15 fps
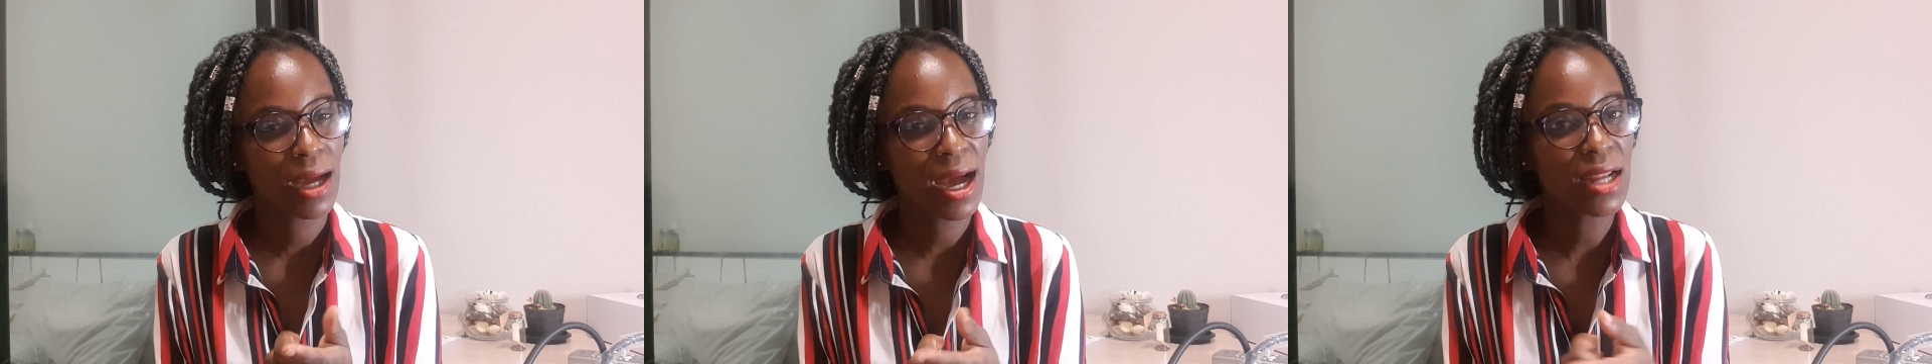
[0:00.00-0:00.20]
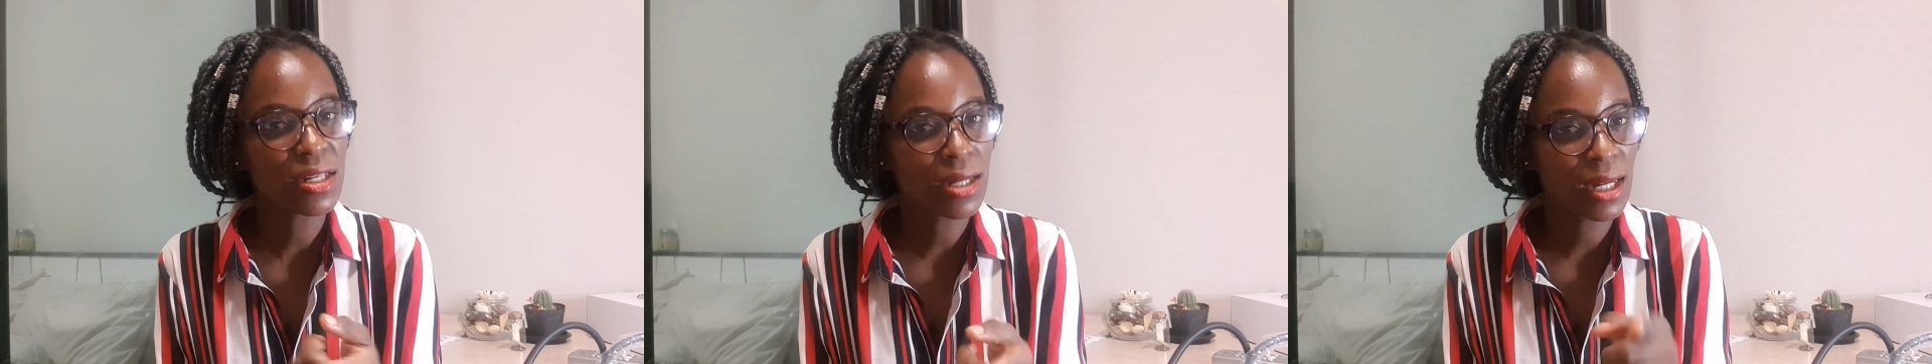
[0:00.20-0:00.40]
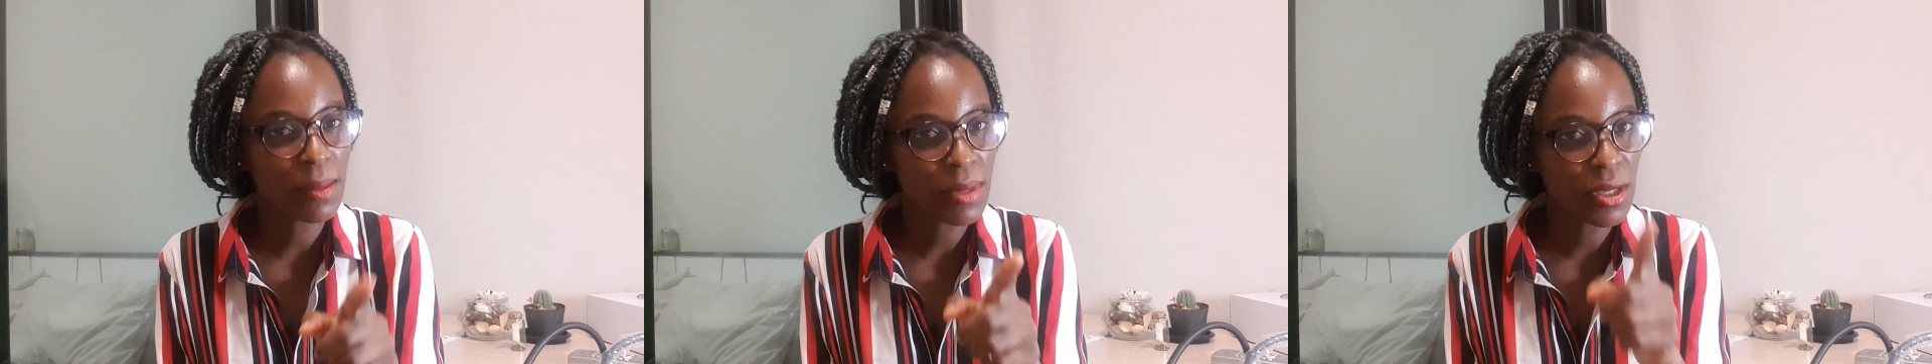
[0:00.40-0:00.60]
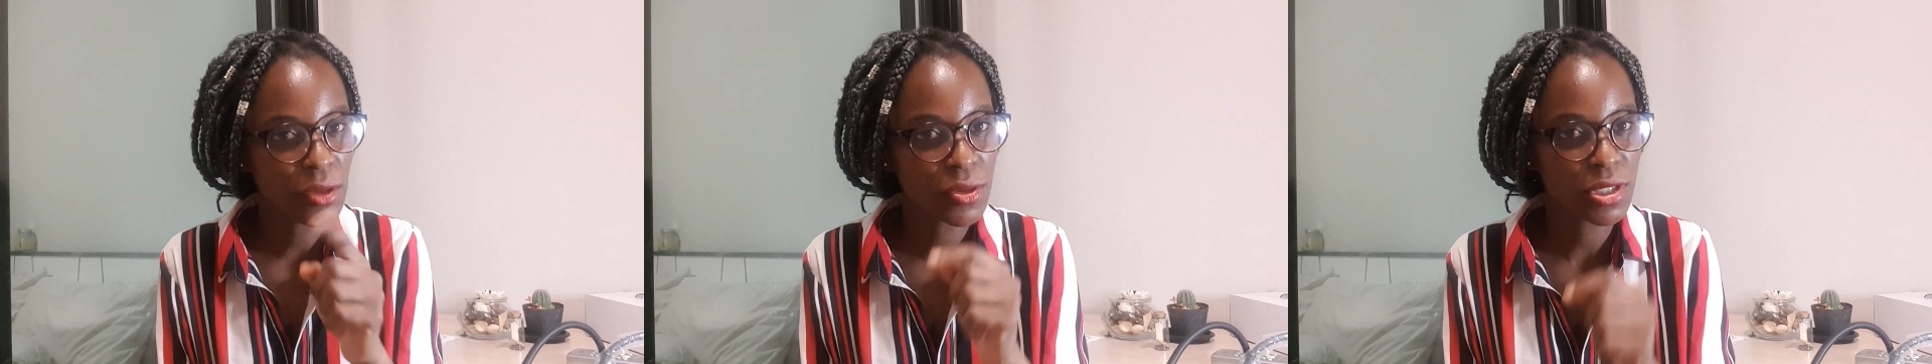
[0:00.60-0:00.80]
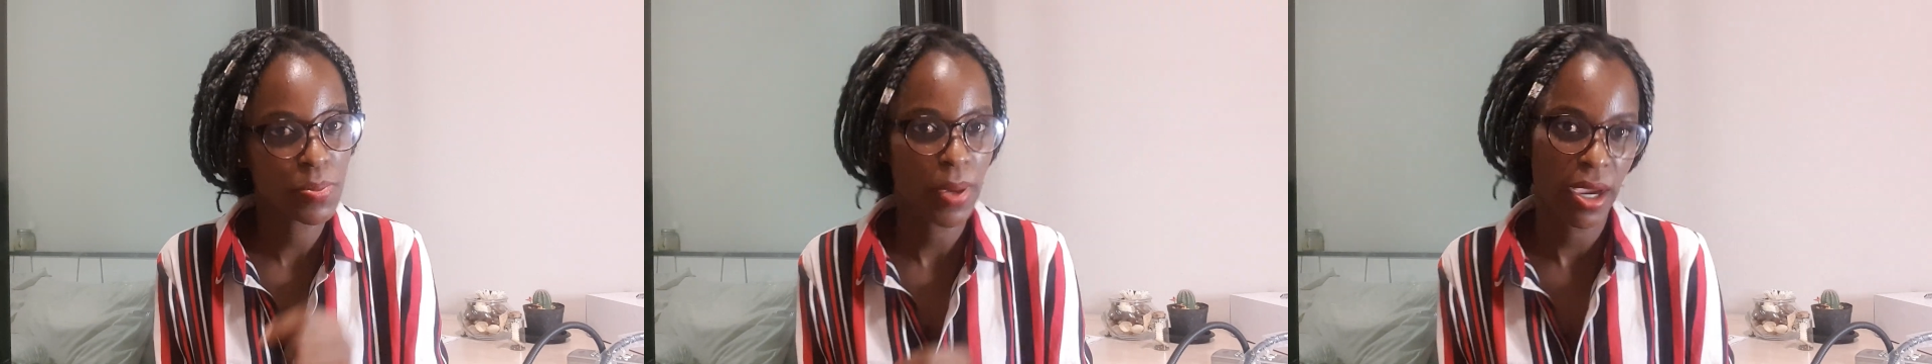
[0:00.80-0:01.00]
Let me
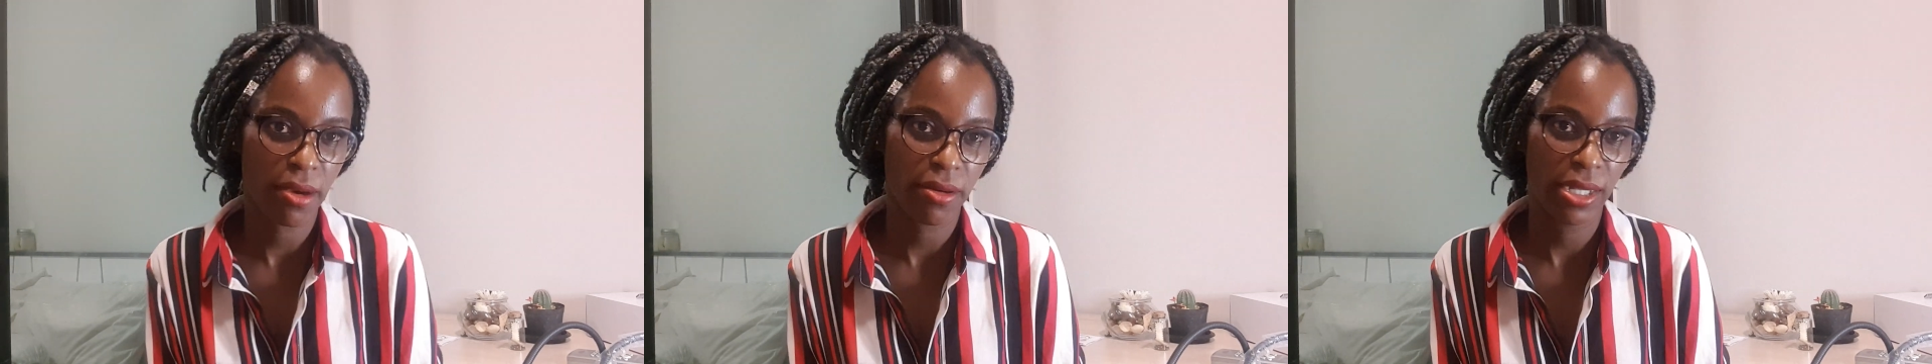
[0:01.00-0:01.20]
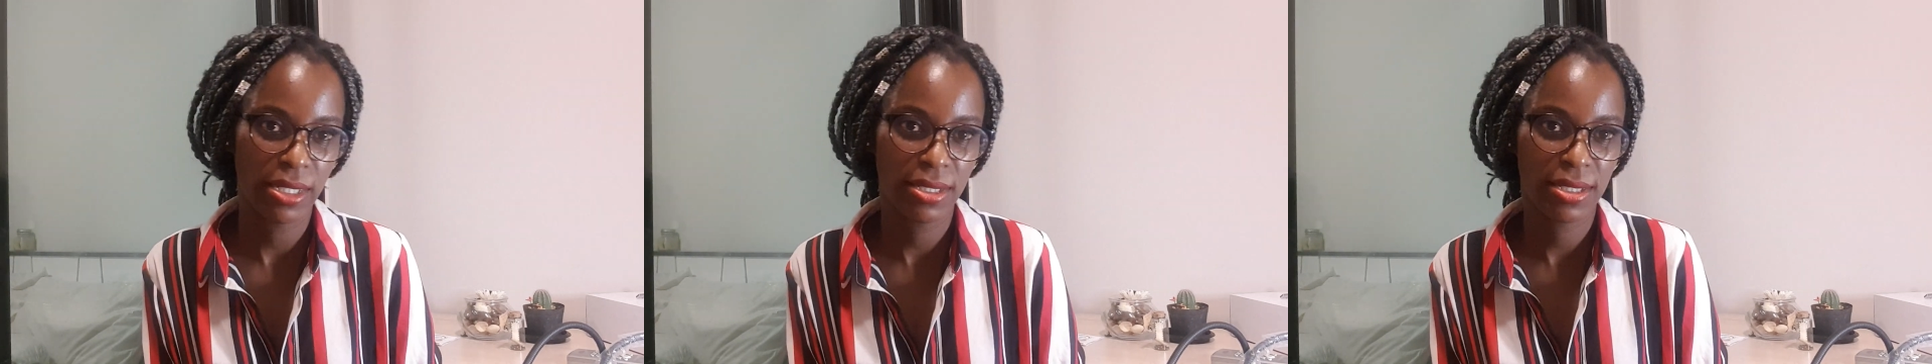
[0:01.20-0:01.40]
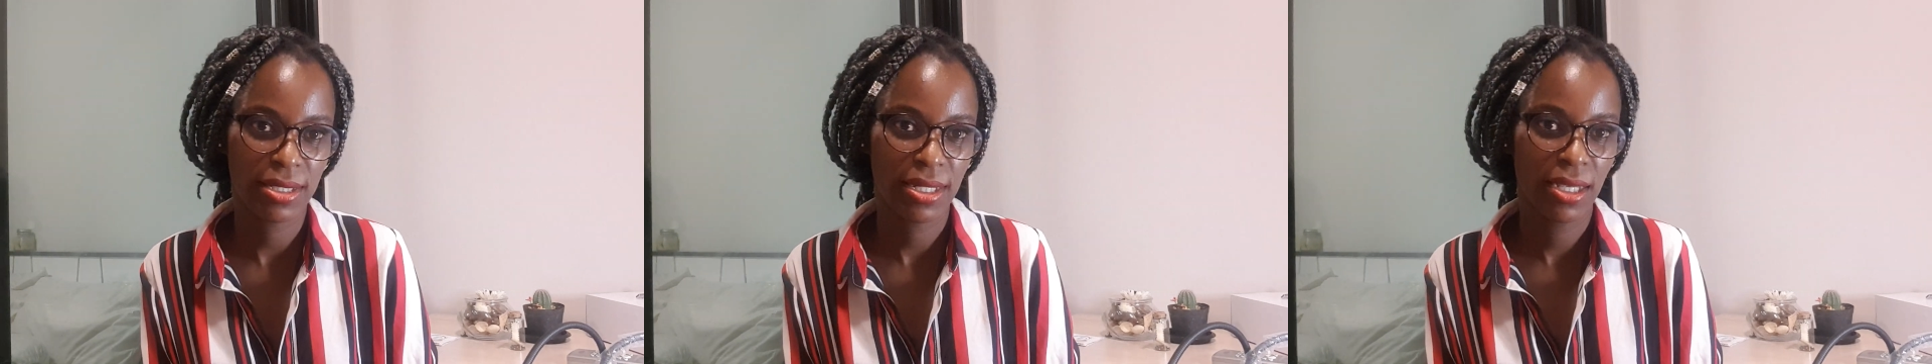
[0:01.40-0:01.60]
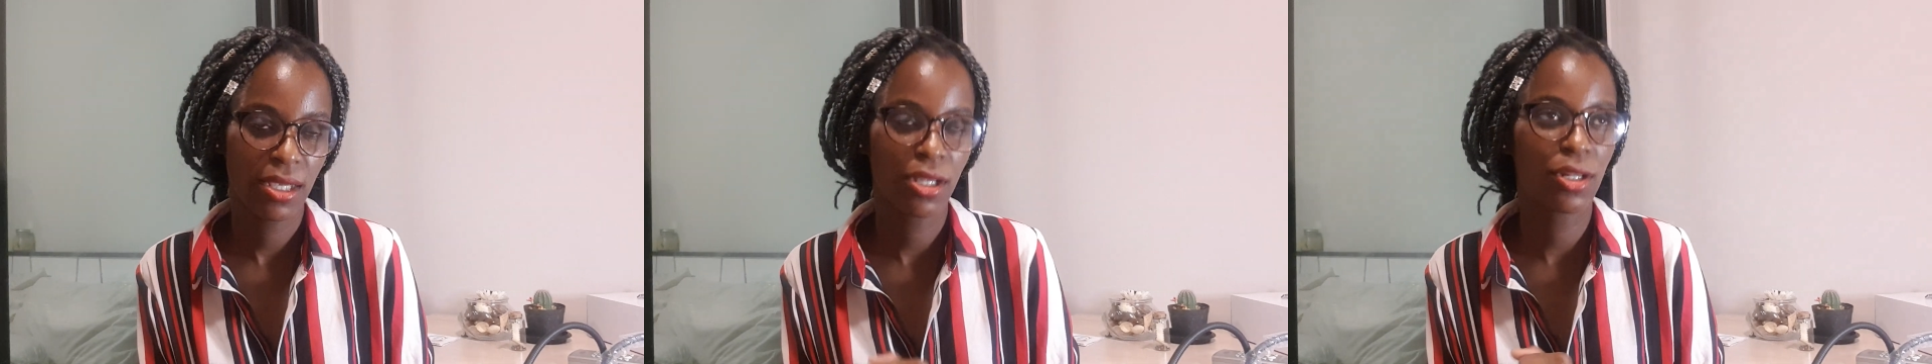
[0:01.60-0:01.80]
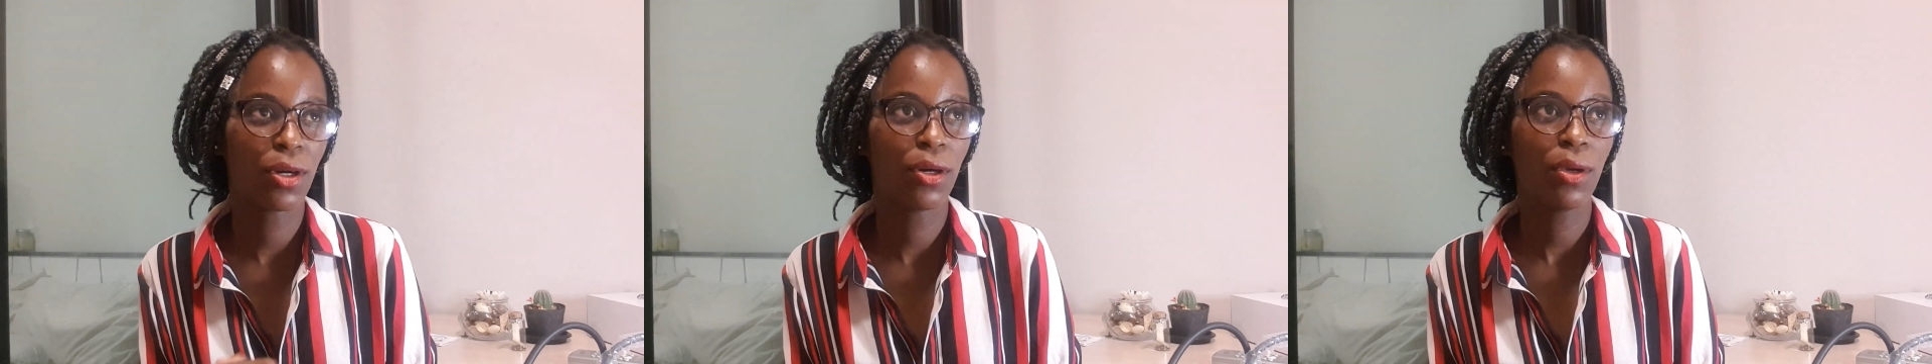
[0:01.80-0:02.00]
use parent,
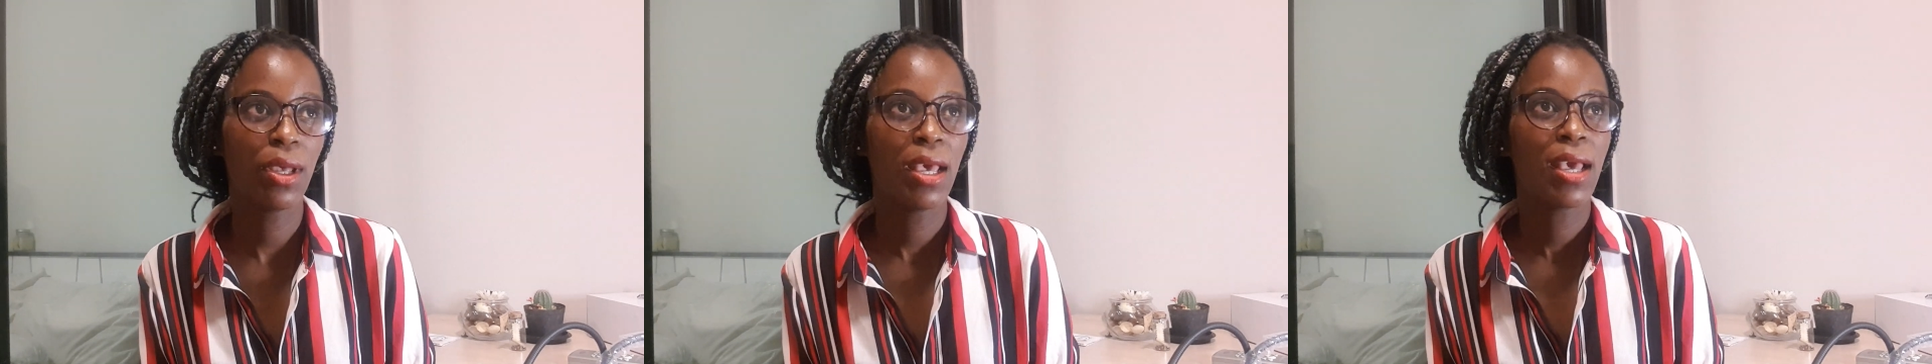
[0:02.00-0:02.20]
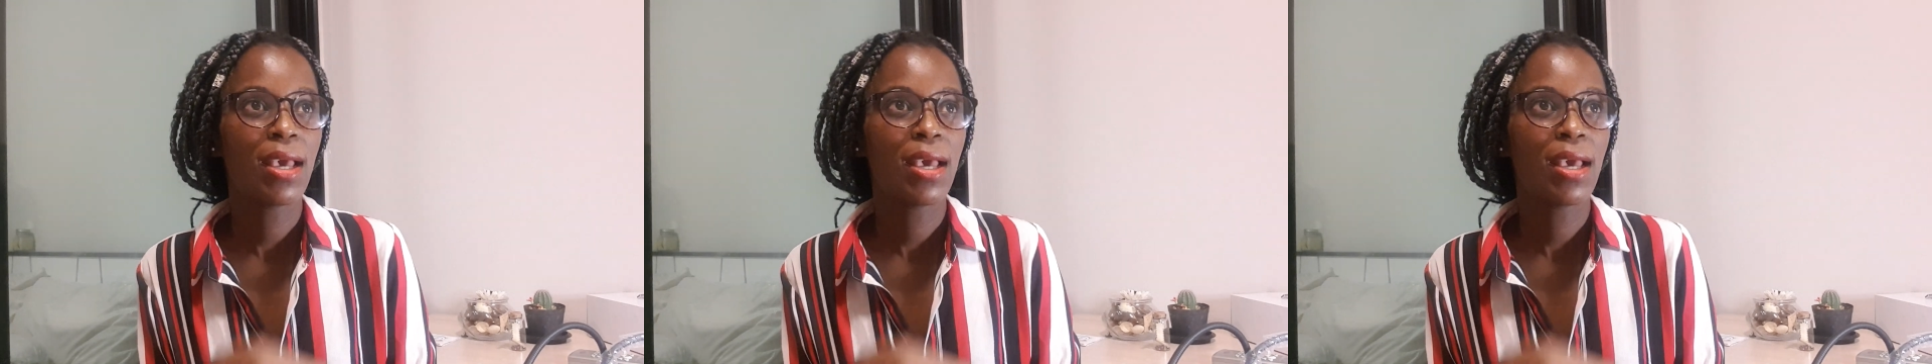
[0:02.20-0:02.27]
you know.